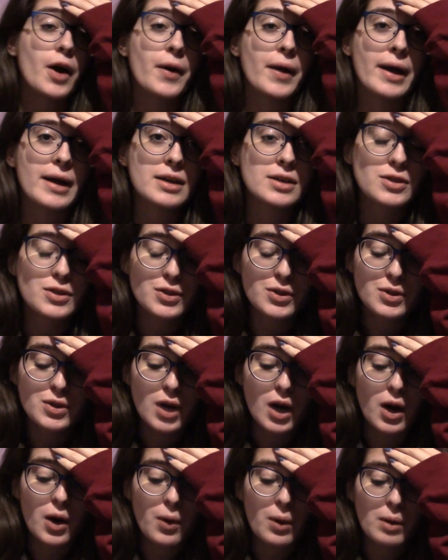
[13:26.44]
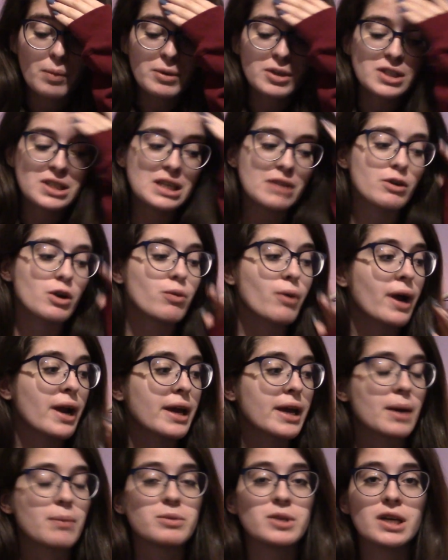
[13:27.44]
Okay, so let me just give you a
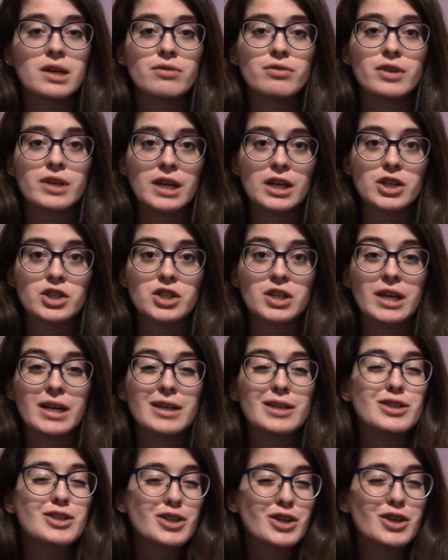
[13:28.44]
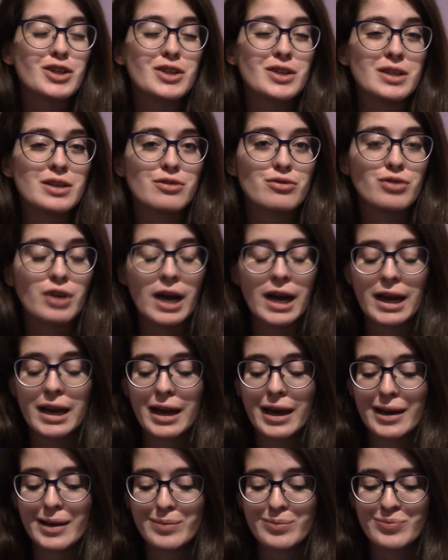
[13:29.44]
writing update for yesterday. It's currently
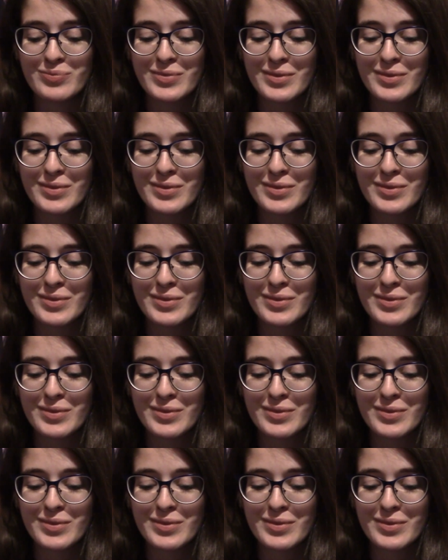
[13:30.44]
Friday.